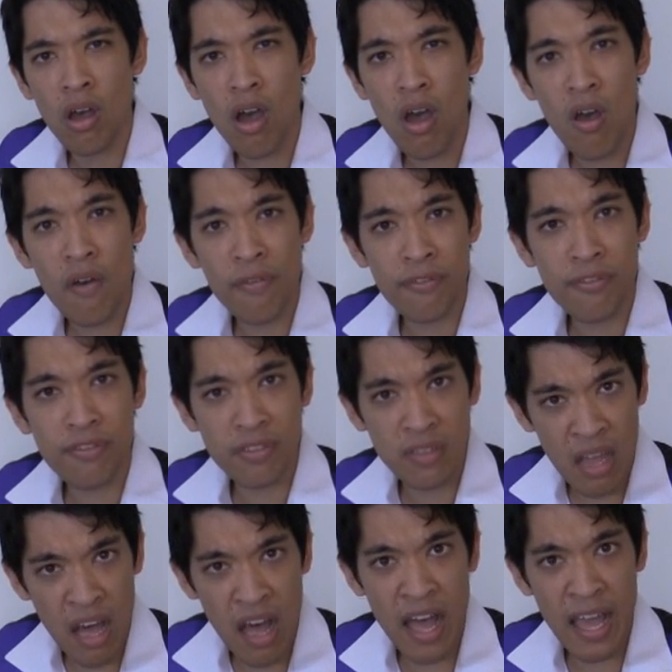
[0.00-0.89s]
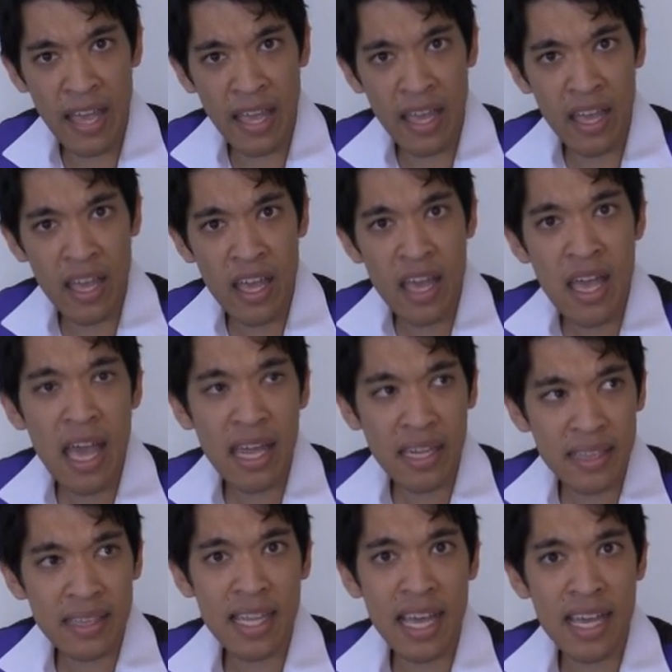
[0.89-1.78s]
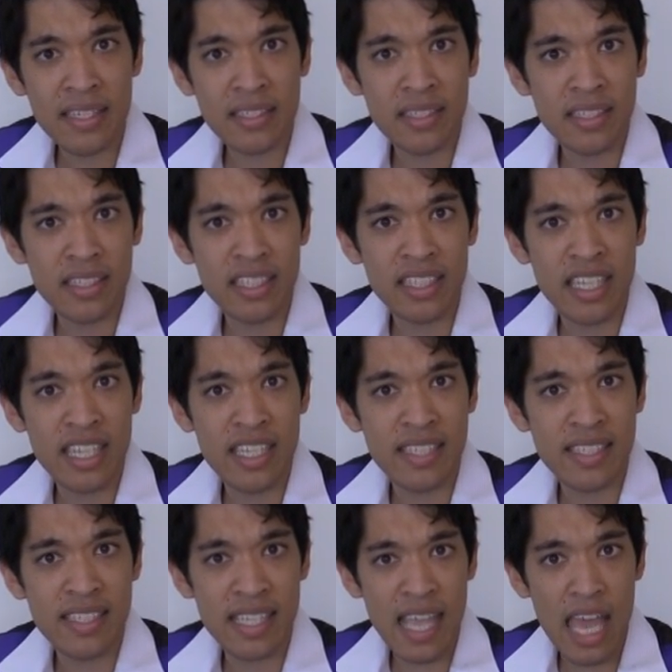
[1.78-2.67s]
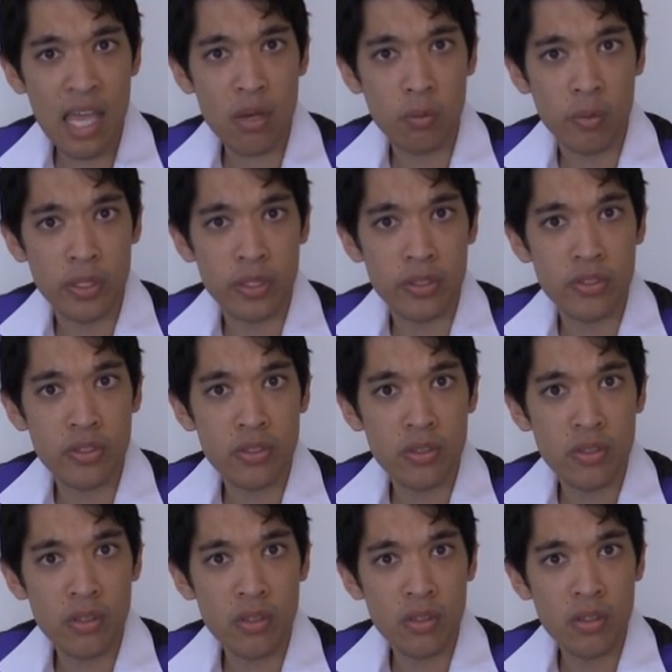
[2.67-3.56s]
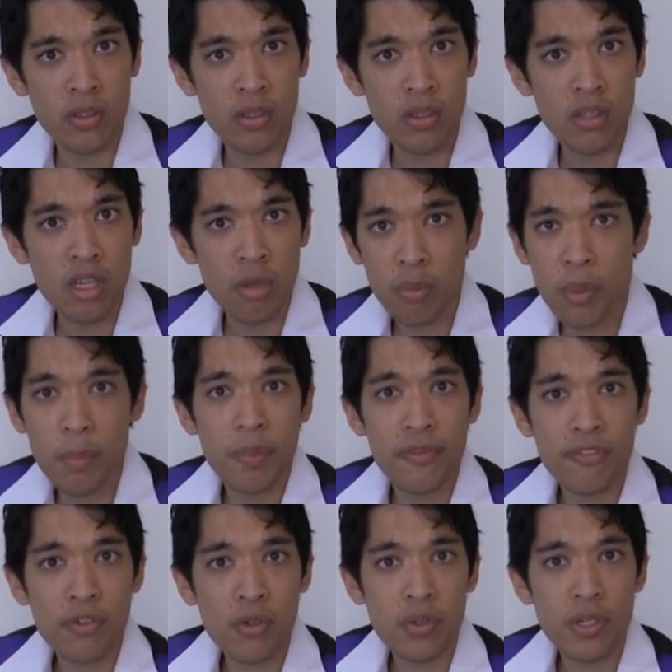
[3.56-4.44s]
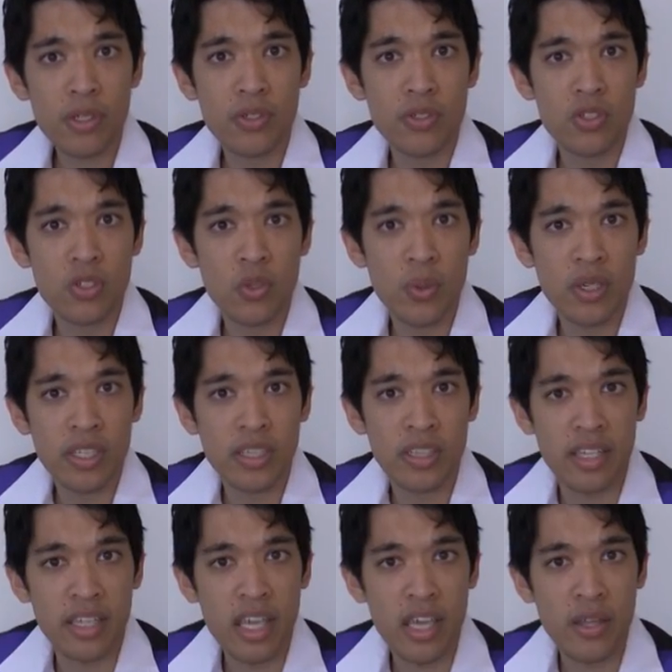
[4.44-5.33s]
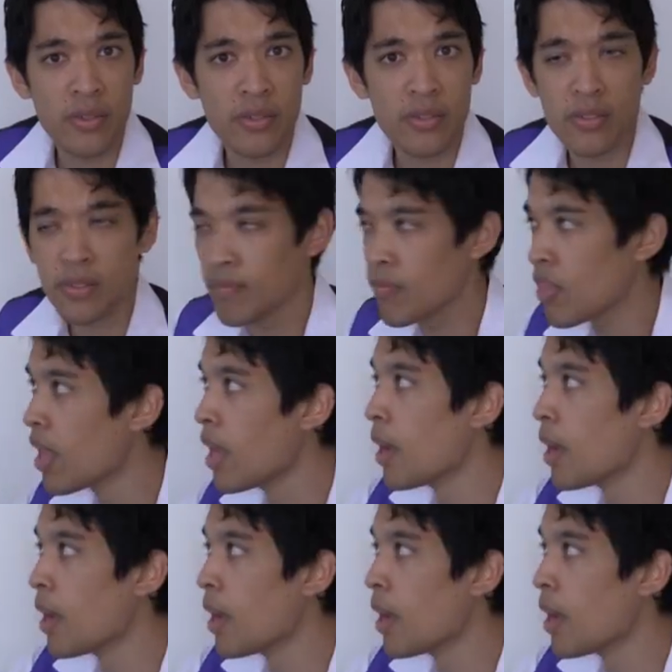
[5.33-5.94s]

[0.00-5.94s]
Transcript: a fly had landed in his sandwich. But before he could do anything else,